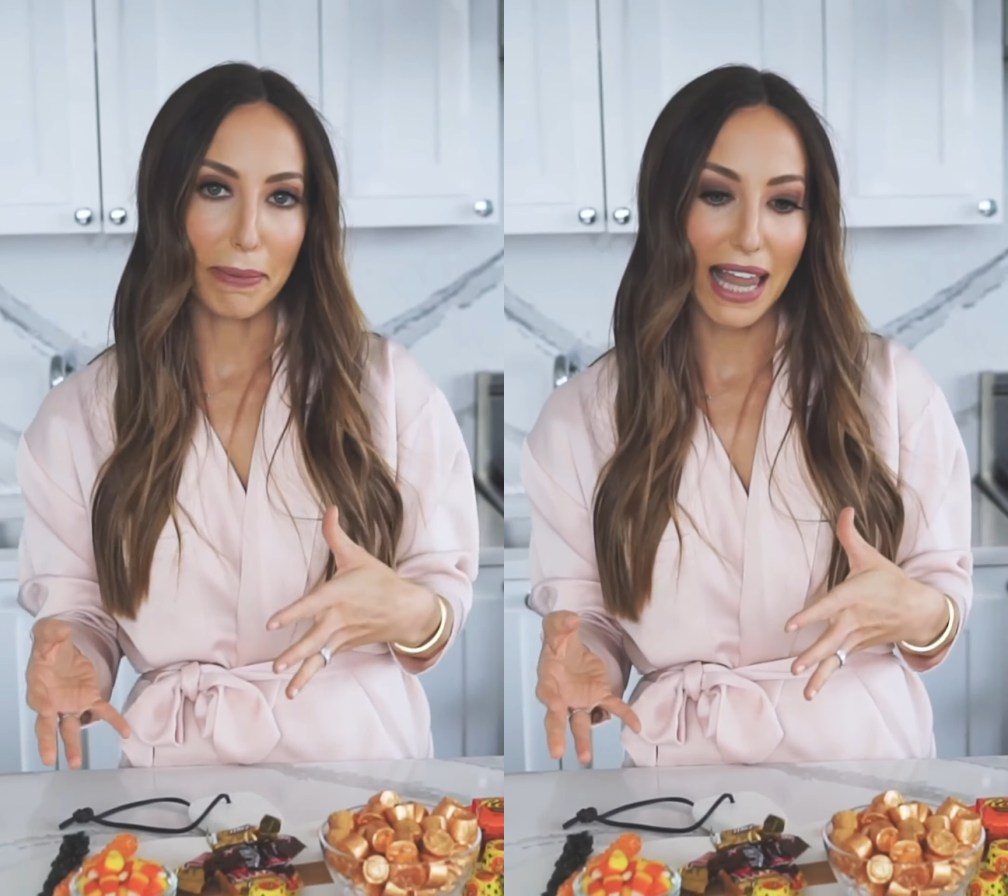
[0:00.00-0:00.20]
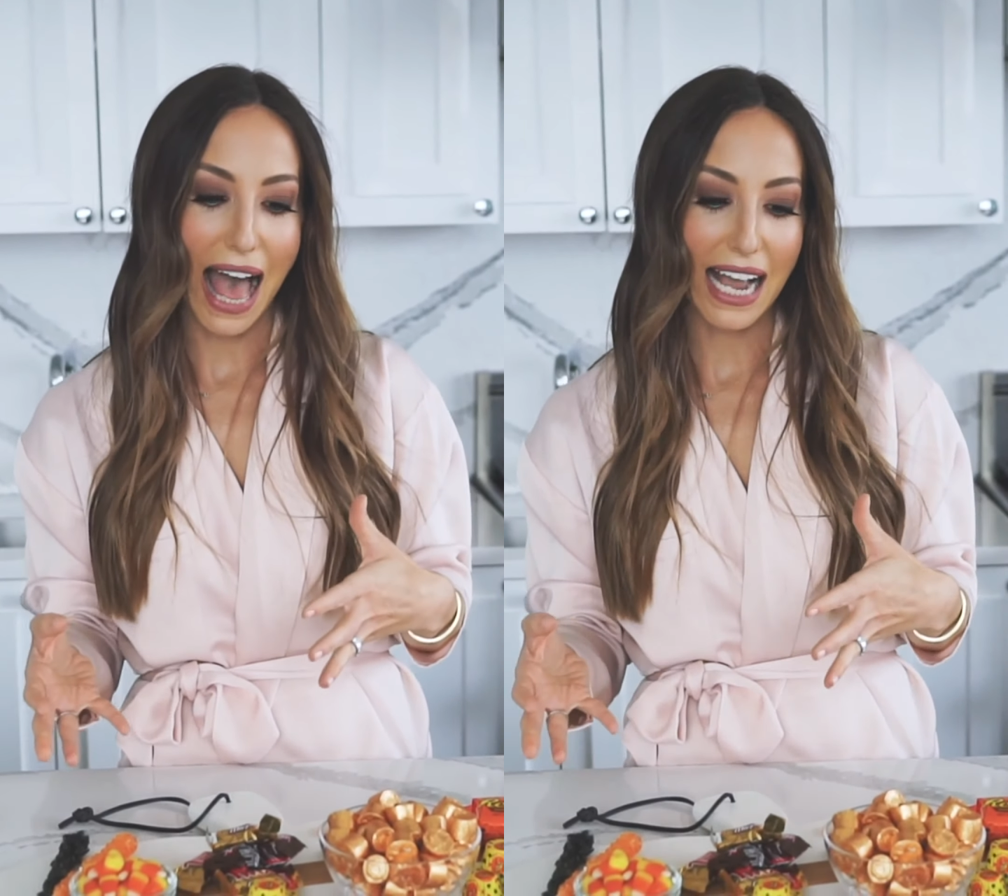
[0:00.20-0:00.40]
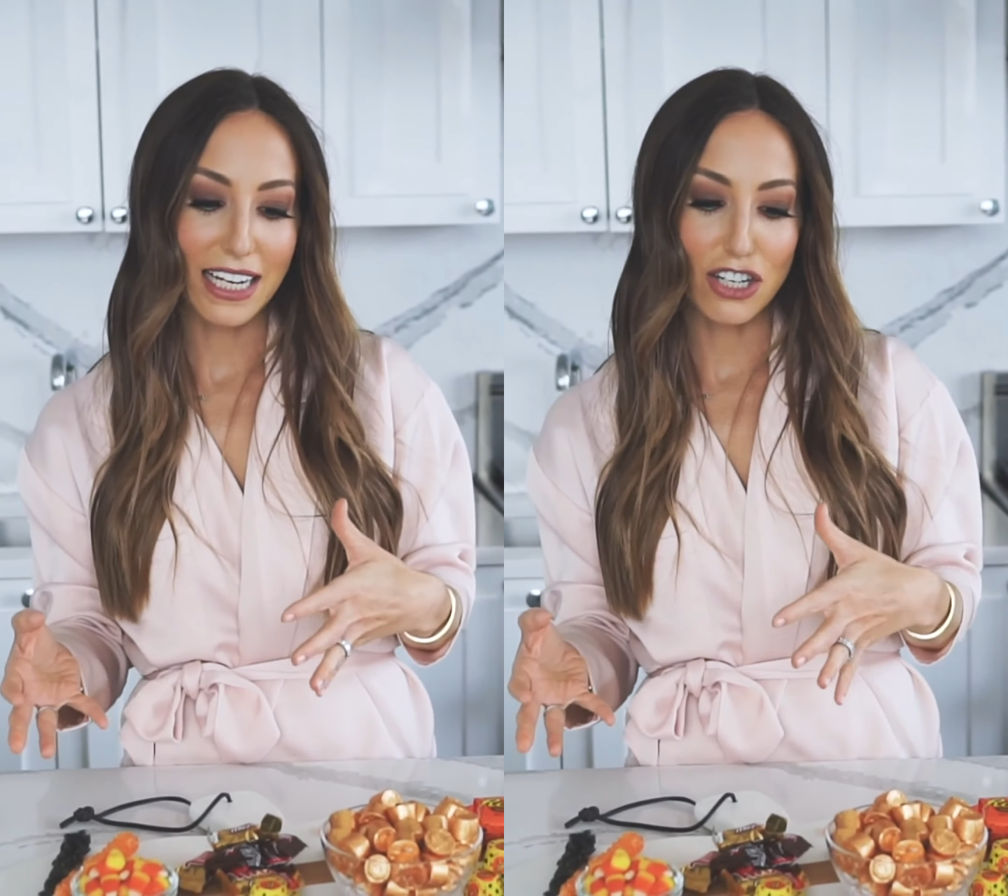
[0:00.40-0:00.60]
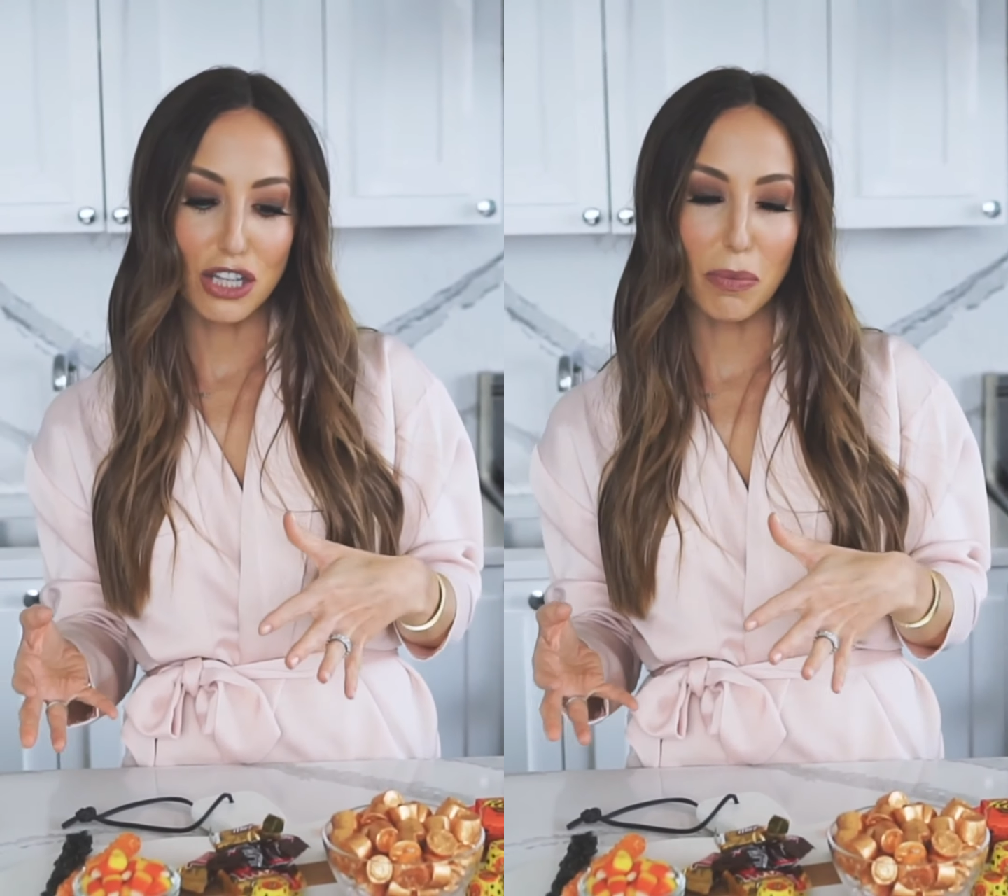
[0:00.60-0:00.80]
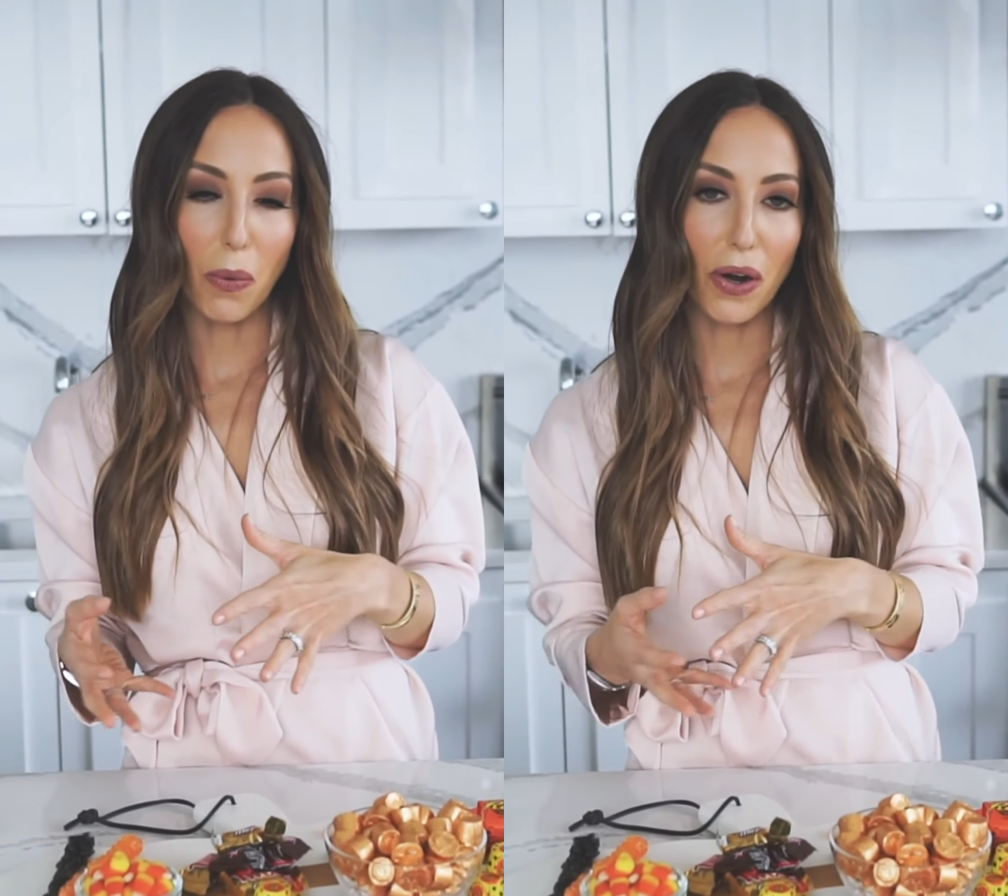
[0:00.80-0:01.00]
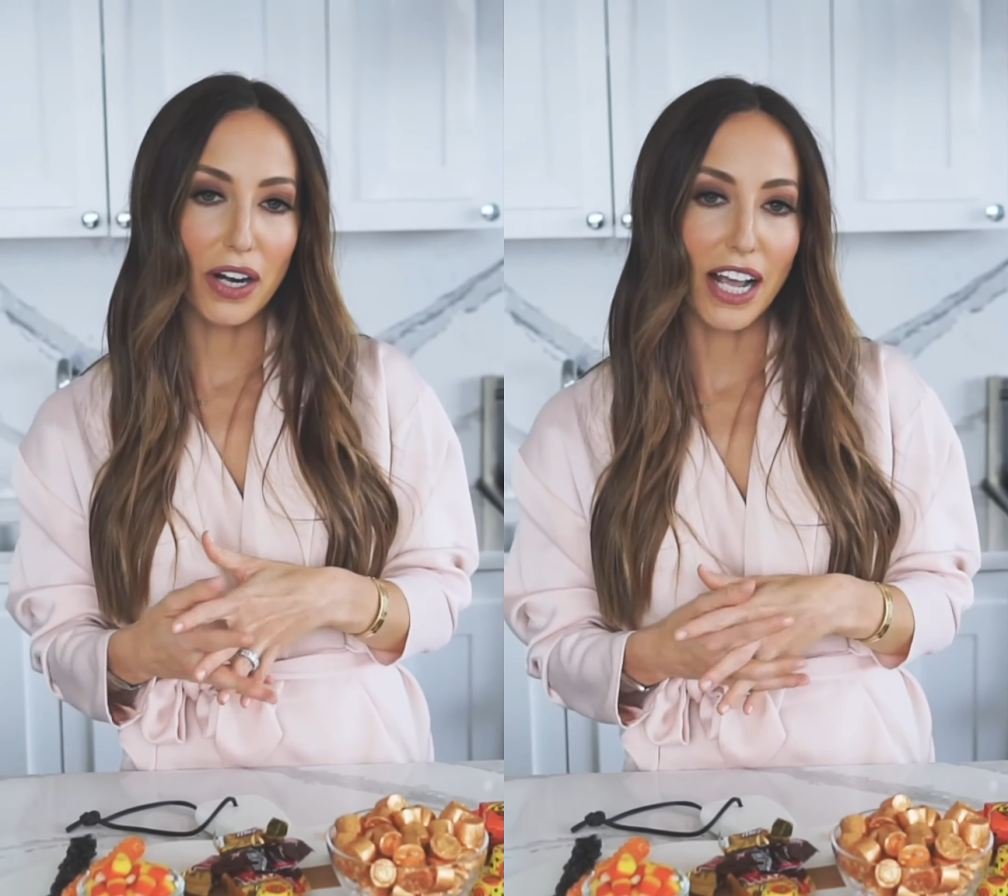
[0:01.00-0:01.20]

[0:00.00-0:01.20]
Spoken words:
black into the board.